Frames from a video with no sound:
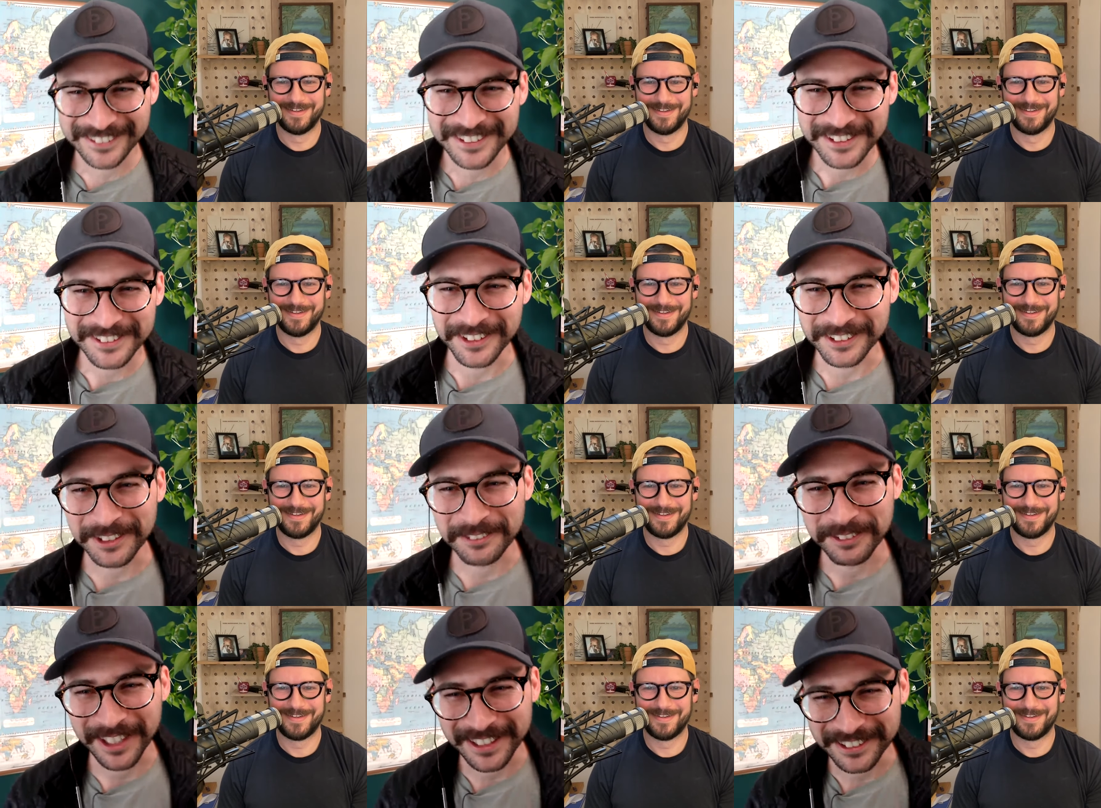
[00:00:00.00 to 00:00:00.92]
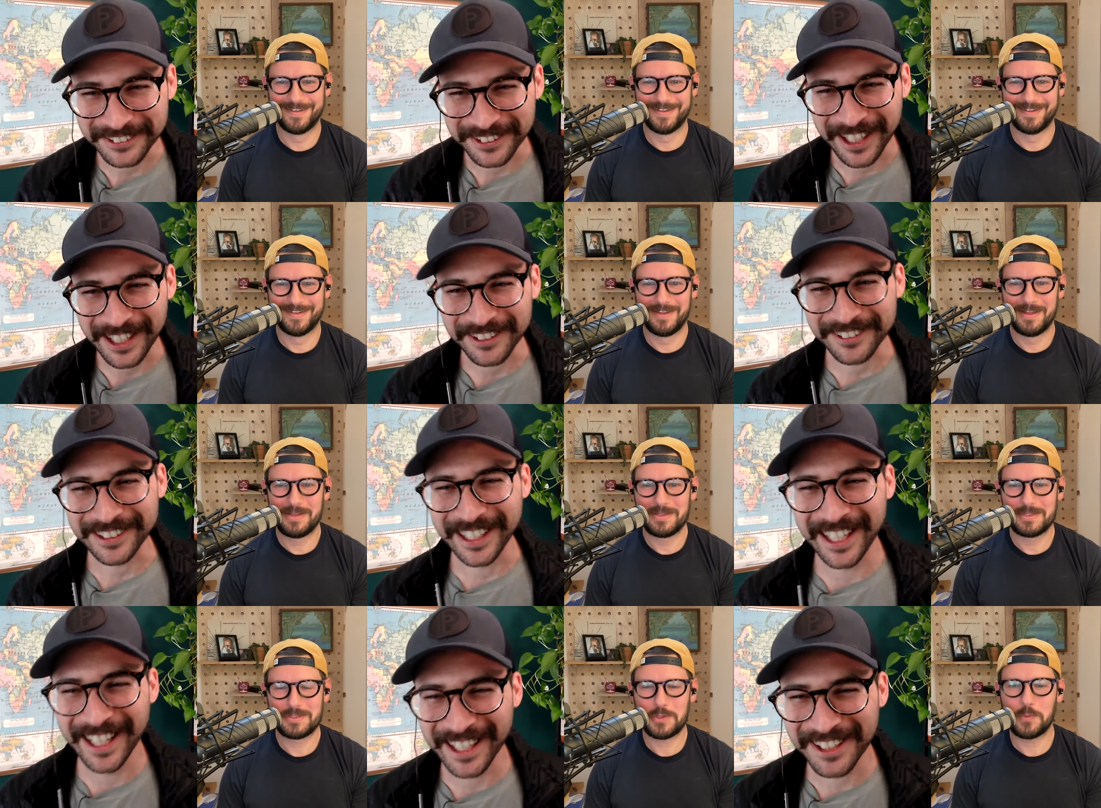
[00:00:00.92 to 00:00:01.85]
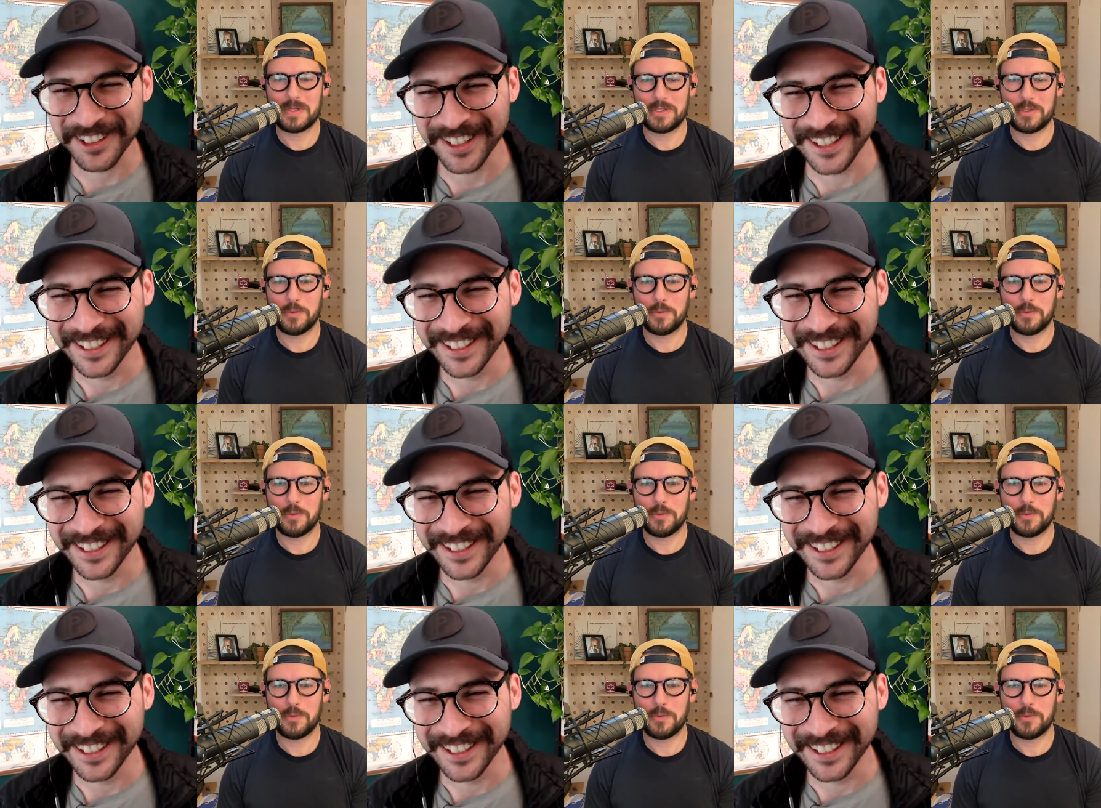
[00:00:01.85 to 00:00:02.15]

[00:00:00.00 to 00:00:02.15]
Speaker 1: soot coming out of your hair and see when